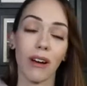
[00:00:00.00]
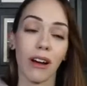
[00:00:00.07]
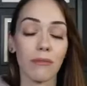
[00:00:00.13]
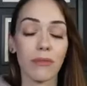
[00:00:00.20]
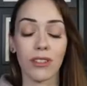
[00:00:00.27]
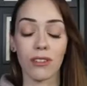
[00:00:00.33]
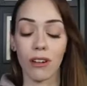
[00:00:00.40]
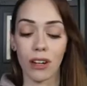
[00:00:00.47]
to cry.
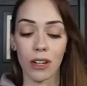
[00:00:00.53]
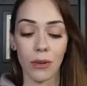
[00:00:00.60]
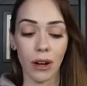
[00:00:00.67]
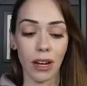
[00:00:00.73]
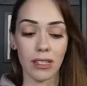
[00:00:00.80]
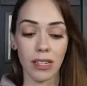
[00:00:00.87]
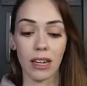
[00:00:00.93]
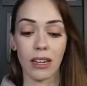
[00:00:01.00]
I'm sorry, you
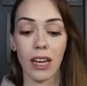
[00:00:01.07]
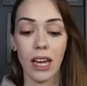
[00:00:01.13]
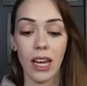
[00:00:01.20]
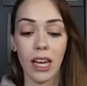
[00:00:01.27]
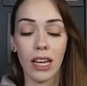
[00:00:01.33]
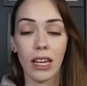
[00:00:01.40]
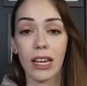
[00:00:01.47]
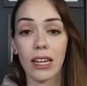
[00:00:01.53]
guys. I
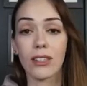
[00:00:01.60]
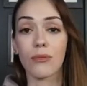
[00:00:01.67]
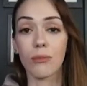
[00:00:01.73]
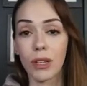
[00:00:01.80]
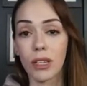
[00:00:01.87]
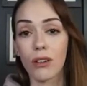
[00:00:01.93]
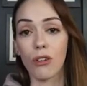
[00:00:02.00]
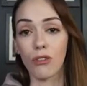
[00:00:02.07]
it's
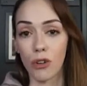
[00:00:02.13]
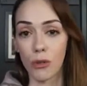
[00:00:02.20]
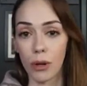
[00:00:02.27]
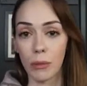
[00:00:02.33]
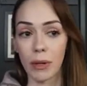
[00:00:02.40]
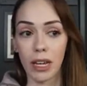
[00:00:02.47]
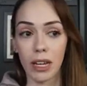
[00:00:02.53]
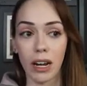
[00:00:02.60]
really
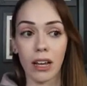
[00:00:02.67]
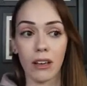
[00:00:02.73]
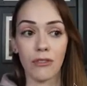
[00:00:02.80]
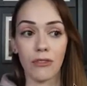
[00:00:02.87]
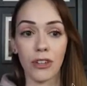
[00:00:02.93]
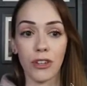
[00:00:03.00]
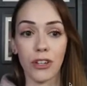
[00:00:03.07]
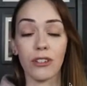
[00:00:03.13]
overwhelming, and I
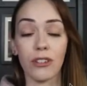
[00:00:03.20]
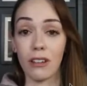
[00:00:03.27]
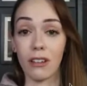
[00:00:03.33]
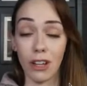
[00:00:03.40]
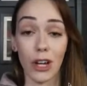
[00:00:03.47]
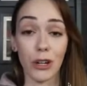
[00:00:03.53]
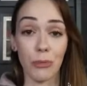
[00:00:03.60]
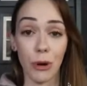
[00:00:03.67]
feel a
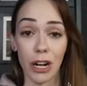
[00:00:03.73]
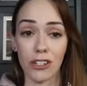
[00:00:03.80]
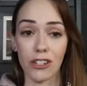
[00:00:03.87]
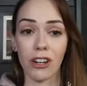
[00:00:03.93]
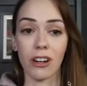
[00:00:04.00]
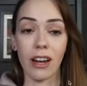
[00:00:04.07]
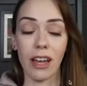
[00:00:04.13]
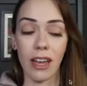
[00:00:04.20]
lot of
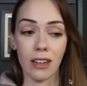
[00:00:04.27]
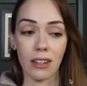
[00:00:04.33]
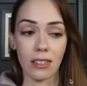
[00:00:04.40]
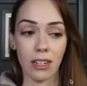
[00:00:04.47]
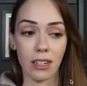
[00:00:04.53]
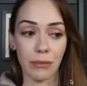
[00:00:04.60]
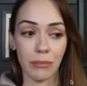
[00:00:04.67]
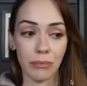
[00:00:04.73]
pressure,
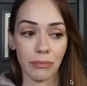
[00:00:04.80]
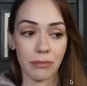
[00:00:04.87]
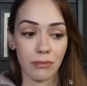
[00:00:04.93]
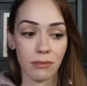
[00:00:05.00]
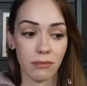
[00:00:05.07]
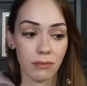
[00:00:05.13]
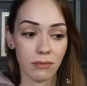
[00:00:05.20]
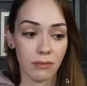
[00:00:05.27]
and um,
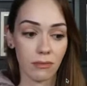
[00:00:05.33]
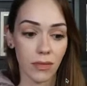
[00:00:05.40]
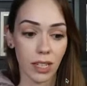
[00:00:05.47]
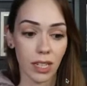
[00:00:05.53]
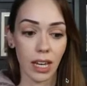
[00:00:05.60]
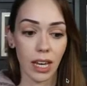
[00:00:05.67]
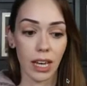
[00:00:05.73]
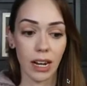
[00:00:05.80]

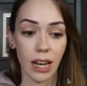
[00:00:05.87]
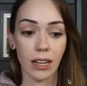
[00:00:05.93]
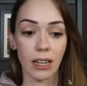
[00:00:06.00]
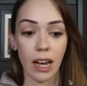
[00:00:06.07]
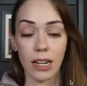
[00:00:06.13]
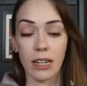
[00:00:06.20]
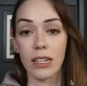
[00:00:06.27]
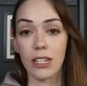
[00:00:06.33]
and I,
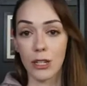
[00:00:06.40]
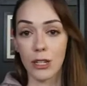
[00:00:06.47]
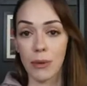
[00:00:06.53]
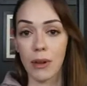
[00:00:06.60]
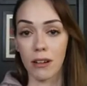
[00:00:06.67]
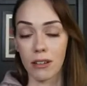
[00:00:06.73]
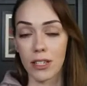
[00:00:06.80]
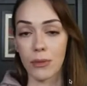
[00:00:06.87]
I need to
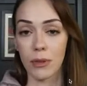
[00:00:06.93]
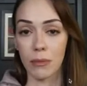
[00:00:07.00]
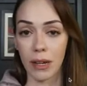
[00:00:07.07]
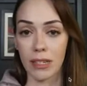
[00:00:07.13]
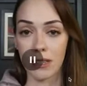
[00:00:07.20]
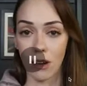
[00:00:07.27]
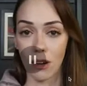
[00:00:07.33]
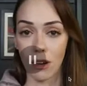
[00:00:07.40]
be honest with
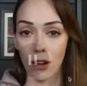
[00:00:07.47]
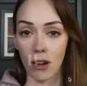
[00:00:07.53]
myself.